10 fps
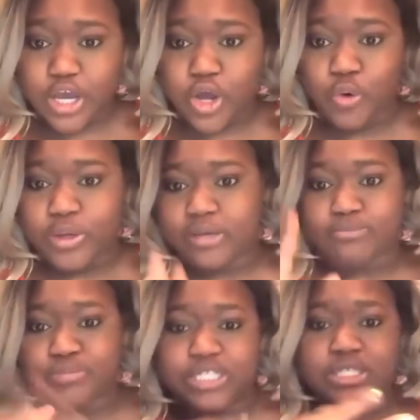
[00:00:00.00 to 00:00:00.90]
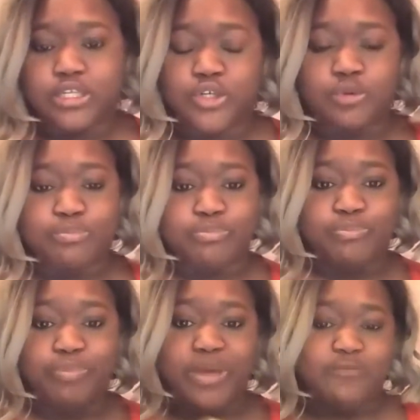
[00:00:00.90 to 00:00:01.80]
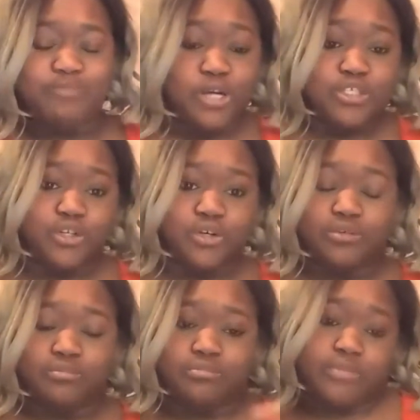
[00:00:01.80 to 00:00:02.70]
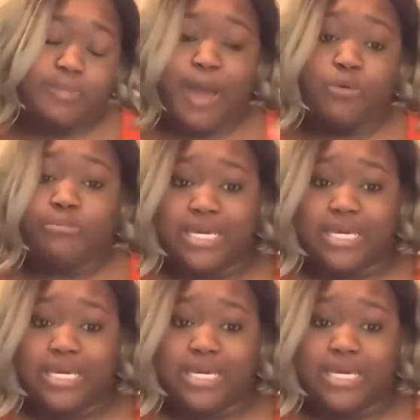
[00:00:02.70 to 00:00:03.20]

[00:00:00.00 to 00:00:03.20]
so just a little bit of personal about